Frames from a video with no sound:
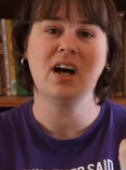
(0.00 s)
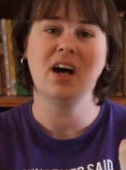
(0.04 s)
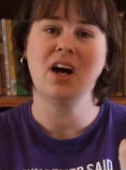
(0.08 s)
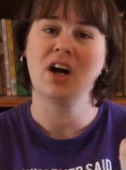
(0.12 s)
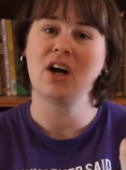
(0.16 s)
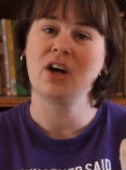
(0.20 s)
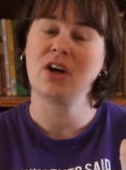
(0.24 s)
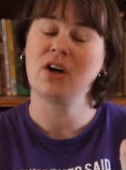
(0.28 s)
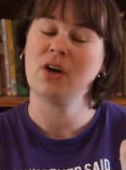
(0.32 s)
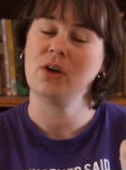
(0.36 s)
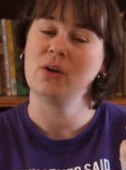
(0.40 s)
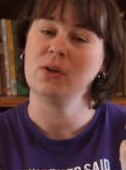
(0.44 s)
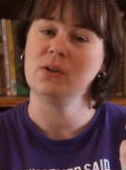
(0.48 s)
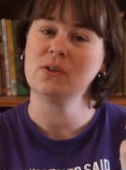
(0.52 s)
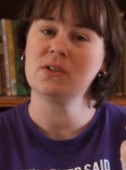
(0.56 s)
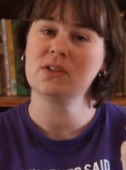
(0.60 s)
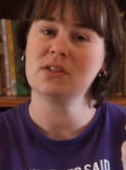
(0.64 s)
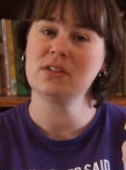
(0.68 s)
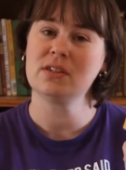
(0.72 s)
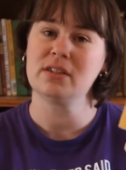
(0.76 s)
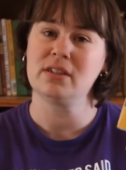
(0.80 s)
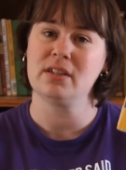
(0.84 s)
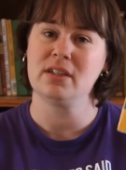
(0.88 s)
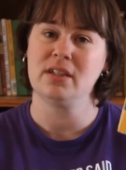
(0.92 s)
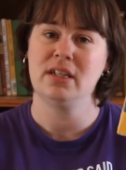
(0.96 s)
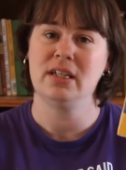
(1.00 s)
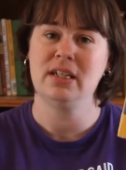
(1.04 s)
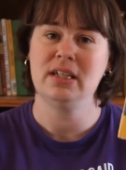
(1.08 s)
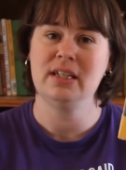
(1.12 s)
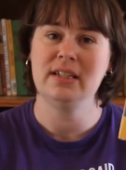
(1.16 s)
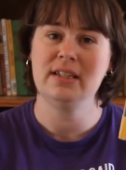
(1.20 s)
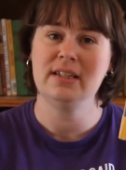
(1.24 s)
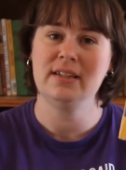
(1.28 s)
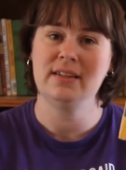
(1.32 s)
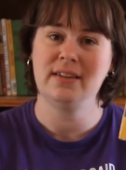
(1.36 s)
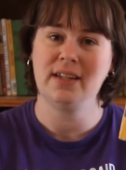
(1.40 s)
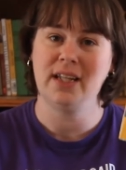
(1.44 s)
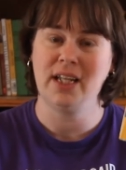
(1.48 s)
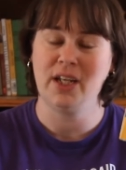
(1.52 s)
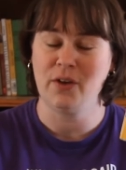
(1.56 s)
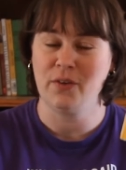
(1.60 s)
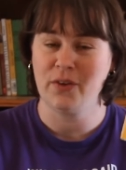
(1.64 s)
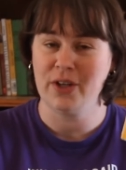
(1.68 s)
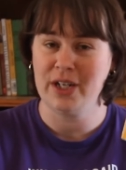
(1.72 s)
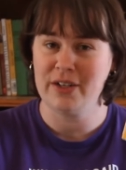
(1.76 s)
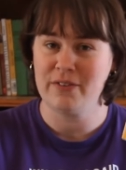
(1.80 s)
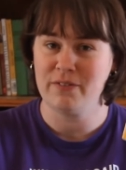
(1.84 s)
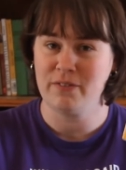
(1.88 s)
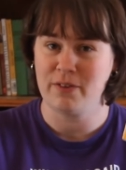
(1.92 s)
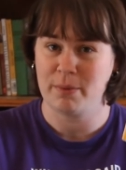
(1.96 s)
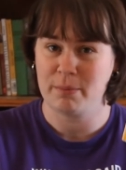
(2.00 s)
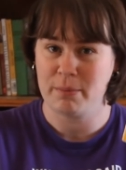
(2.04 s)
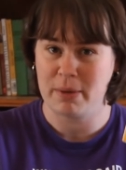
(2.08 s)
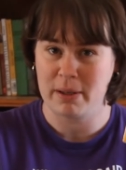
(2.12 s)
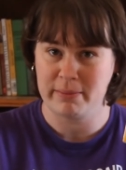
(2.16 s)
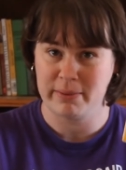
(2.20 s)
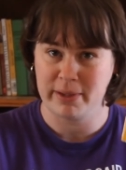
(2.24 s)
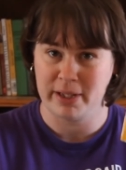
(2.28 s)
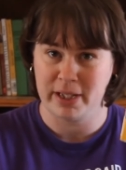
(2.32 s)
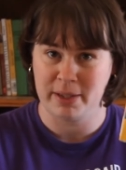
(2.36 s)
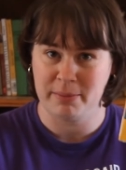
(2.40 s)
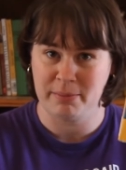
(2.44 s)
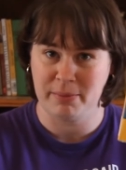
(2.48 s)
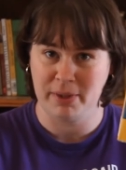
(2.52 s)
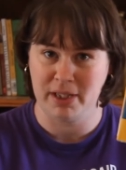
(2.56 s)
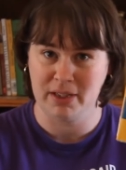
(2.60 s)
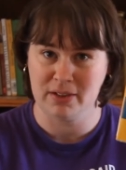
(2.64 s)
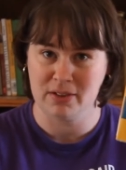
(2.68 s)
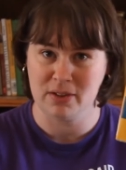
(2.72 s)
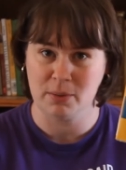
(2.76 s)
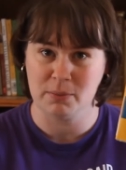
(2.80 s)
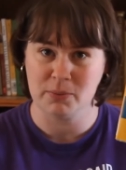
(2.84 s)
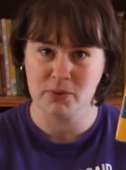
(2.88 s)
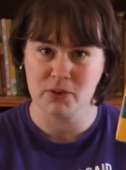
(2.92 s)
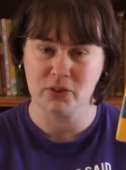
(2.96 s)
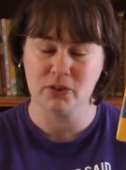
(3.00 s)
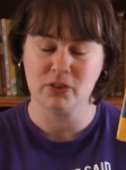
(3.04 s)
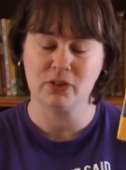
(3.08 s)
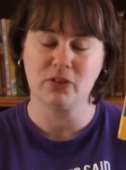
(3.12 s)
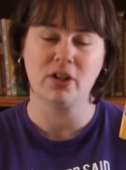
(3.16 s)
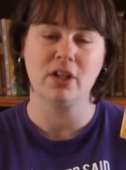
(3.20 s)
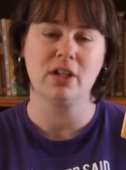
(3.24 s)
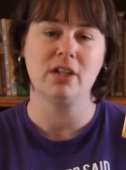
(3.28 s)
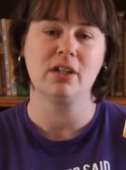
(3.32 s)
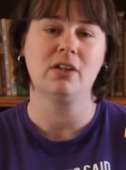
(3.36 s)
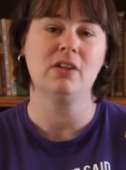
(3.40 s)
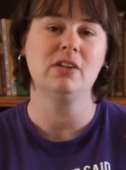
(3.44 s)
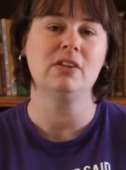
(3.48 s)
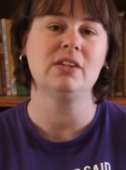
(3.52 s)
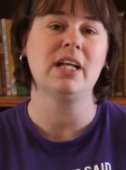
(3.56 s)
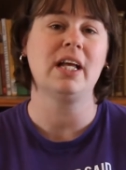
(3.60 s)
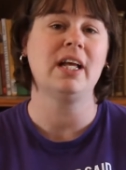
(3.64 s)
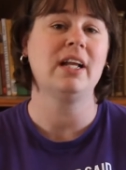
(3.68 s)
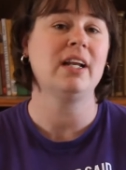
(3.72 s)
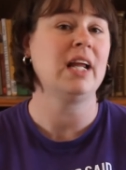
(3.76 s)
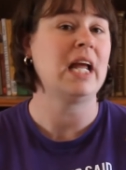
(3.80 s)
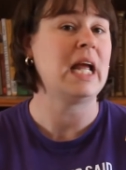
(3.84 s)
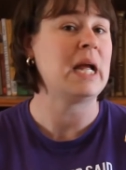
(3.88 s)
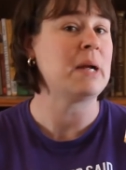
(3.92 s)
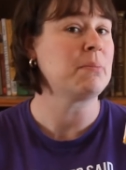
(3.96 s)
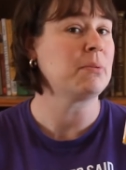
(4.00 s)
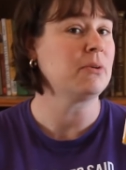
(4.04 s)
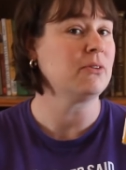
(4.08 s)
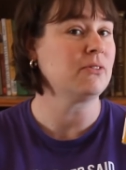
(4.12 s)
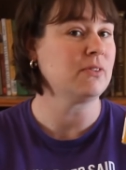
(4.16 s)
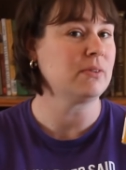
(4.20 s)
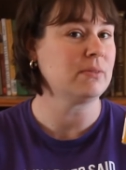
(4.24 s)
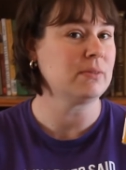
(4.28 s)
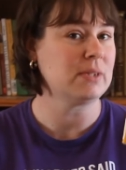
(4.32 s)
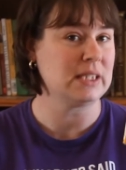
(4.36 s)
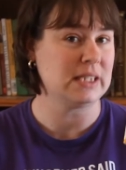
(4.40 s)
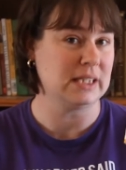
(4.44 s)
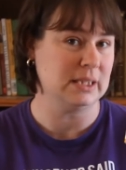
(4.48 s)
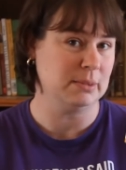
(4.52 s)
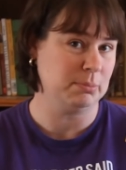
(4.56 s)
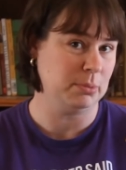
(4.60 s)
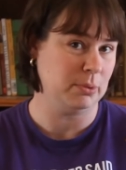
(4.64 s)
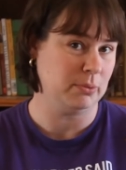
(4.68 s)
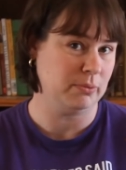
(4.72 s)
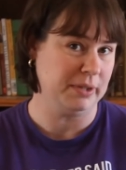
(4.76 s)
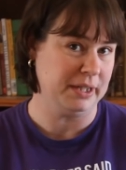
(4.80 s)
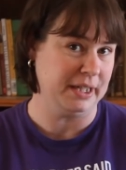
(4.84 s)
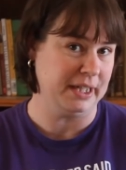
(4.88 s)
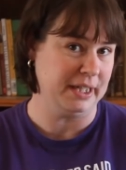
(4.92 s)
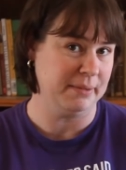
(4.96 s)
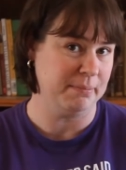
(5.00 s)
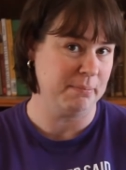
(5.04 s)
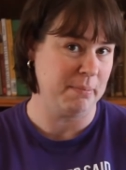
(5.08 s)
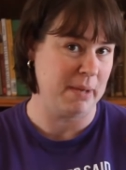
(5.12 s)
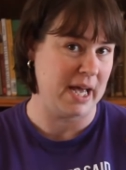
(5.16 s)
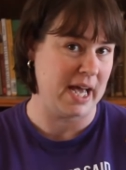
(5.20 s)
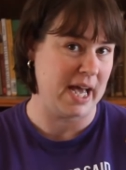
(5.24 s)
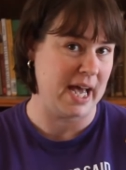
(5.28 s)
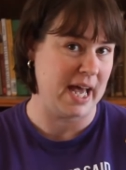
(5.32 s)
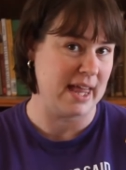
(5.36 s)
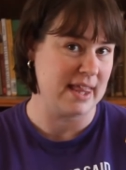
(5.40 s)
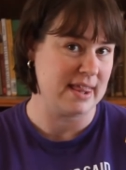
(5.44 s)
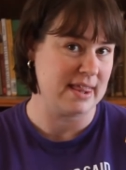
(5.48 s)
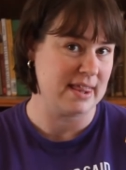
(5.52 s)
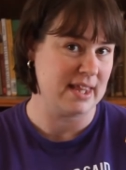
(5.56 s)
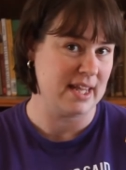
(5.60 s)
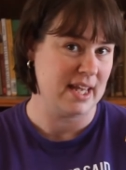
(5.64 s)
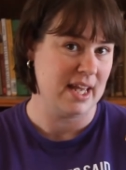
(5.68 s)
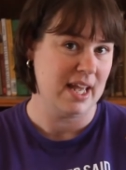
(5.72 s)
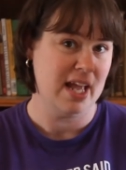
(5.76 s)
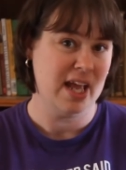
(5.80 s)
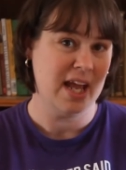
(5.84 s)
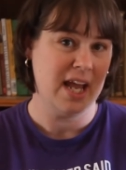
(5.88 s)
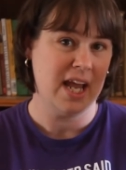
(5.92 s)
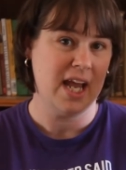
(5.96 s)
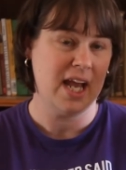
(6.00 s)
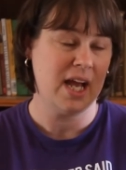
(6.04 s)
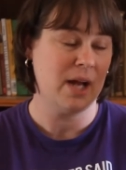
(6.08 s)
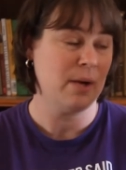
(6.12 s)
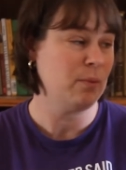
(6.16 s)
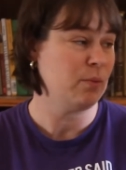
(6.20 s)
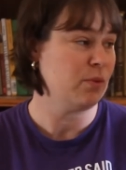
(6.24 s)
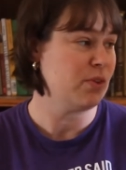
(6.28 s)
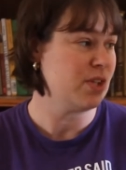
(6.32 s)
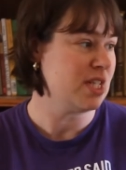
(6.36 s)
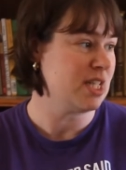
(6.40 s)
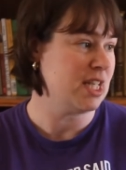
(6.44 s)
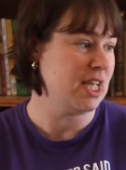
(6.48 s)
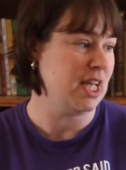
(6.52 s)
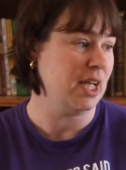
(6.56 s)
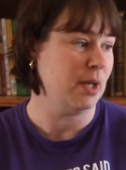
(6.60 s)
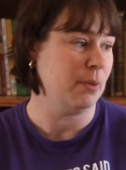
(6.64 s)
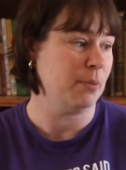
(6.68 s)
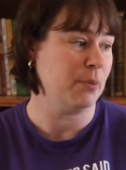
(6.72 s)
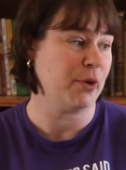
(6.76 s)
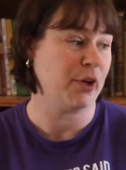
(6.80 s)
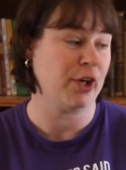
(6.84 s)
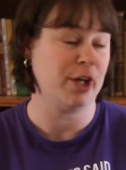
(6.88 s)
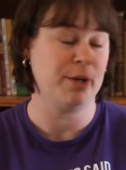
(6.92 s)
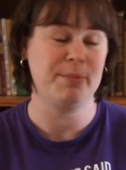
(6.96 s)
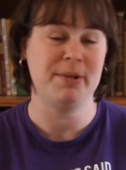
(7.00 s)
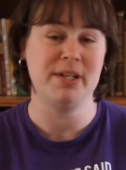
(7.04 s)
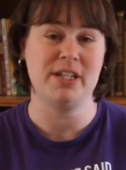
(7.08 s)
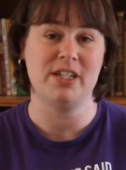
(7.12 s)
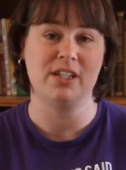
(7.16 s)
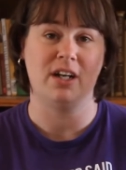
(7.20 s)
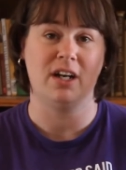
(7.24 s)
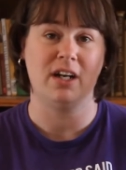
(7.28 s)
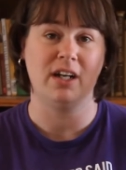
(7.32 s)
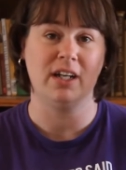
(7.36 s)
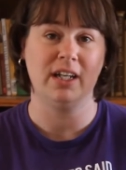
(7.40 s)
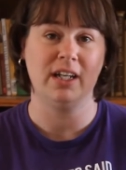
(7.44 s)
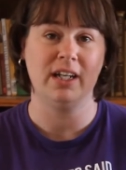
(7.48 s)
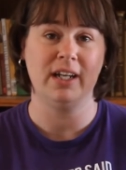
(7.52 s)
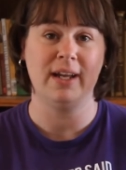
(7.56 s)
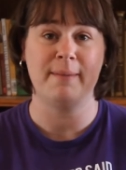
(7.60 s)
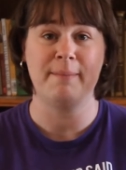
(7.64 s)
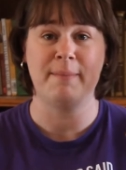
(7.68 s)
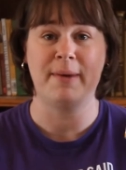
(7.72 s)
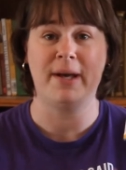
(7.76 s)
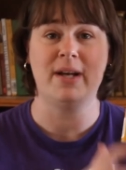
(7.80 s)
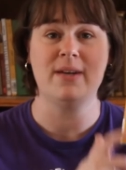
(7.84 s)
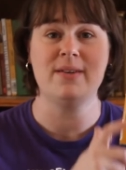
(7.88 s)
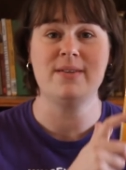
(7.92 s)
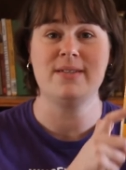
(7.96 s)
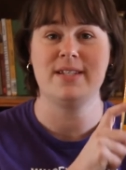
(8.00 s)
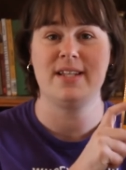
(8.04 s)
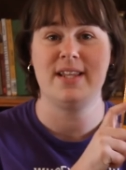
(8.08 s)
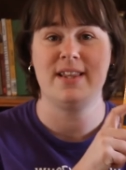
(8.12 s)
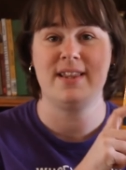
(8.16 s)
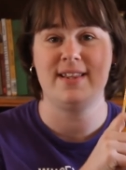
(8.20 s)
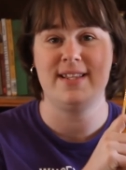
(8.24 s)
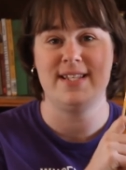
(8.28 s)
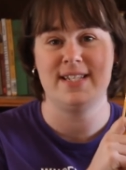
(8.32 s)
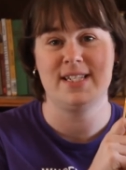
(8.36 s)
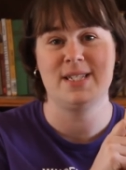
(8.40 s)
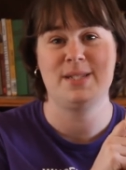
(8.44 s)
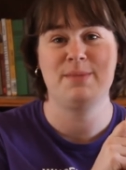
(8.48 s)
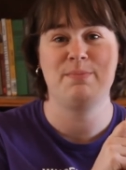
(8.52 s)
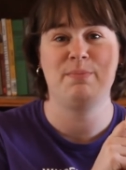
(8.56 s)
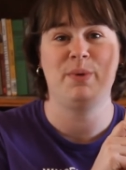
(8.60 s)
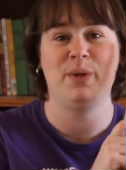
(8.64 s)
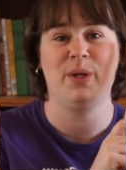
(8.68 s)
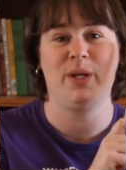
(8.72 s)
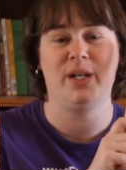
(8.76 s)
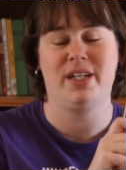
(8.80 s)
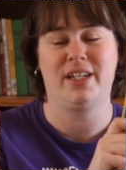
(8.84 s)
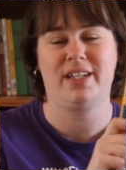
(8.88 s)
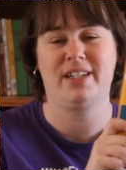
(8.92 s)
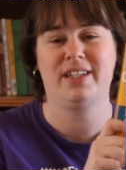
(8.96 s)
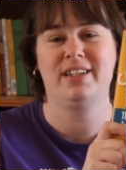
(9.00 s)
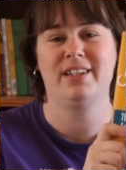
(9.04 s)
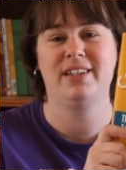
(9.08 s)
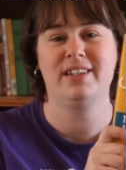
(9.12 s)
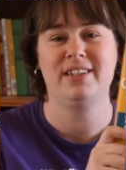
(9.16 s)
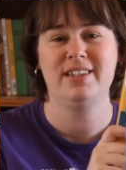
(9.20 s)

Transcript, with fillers: Our host is Ingrid from Mama and Mia's Homeschool Chronicles and April from The Simple Rugged Path, and today we're going to be talking about this book.